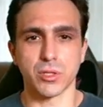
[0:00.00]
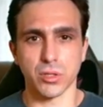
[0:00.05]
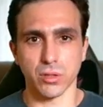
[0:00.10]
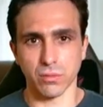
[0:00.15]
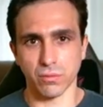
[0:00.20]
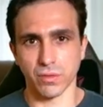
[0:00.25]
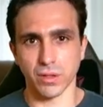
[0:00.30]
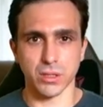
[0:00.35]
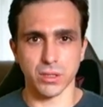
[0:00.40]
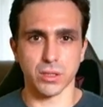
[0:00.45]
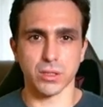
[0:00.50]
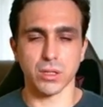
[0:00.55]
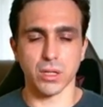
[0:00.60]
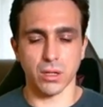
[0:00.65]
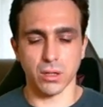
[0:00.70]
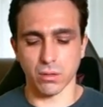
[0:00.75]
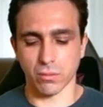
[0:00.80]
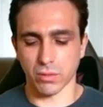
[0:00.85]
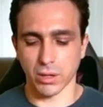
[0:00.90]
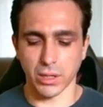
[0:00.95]
So VIX is
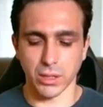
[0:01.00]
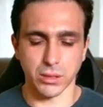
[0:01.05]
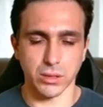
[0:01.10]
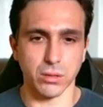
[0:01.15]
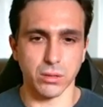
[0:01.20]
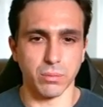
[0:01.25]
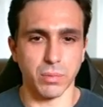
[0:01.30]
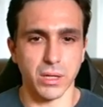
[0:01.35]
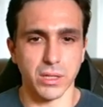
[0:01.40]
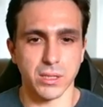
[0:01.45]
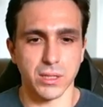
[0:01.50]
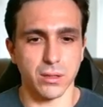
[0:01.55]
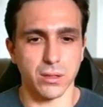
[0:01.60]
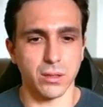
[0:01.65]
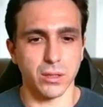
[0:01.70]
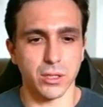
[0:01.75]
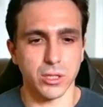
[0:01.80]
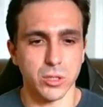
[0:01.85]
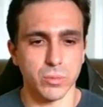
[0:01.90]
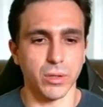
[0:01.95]
getting ready to
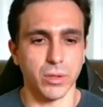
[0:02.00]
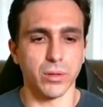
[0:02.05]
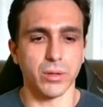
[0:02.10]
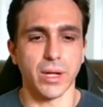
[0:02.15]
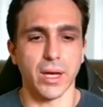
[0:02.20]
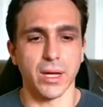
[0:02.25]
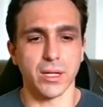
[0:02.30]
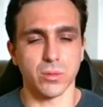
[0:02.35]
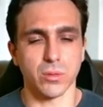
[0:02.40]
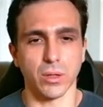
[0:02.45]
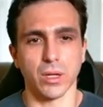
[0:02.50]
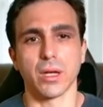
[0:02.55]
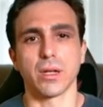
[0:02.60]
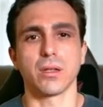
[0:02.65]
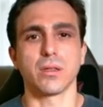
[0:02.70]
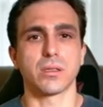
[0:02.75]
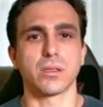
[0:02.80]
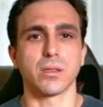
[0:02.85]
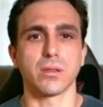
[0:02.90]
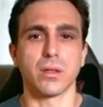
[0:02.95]
basically explode as we head
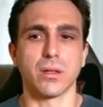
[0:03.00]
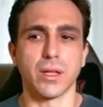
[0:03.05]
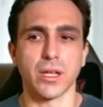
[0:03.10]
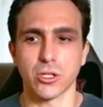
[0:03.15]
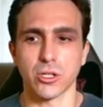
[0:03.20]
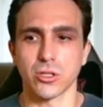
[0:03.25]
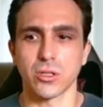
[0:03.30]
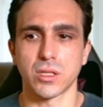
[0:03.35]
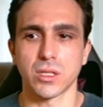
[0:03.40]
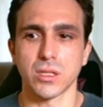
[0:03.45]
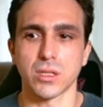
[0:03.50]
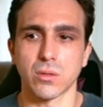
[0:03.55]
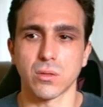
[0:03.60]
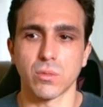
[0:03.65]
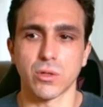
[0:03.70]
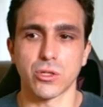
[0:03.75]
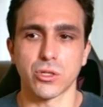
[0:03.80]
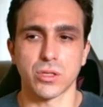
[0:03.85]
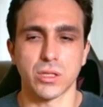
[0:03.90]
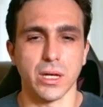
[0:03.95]
into the election season,
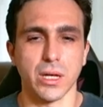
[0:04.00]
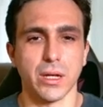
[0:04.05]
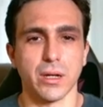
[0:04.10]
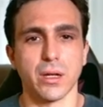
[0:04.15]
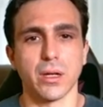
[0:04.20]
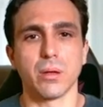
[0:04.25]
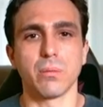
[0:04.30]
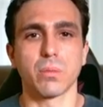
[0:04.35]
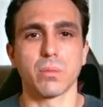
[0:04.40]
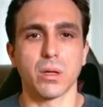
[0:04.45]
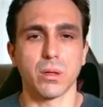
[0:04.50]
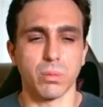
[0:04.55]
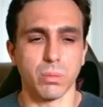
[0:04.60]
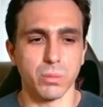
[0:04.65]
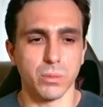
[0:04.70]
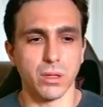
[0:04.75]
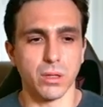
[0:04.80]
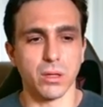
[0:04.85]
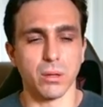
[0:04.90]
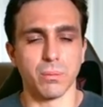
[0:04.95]
which is not um,
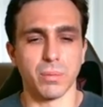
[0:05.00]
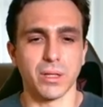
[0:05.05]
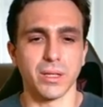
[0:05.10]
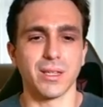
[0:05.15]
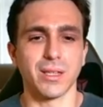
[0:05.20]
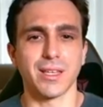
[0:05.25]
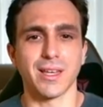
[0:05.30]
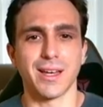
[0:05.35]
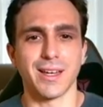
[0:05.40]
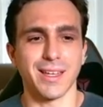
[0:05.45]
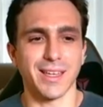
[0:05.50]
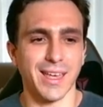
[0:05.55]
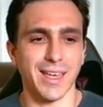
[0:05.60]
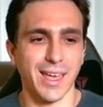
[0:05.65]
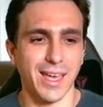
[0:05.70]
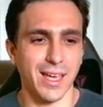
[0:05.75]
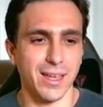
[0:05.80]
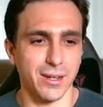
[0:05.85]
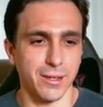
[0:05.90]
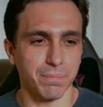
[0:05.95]
completely
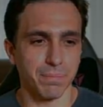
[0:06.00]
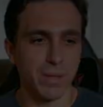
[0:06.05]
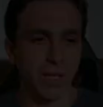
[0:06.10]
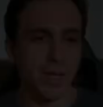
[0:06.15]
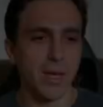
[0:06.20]
uncanny.